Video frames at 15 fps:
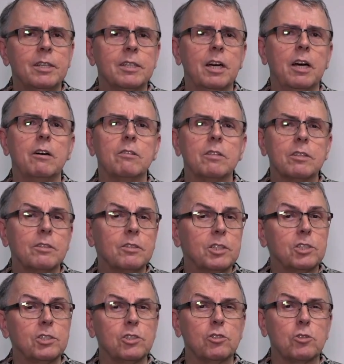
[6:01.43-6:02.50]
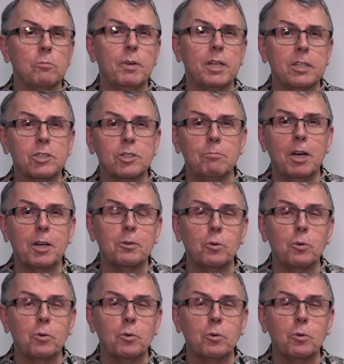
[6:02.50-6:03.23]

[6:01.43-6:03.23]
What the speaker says: Now, this is a tremendous amount of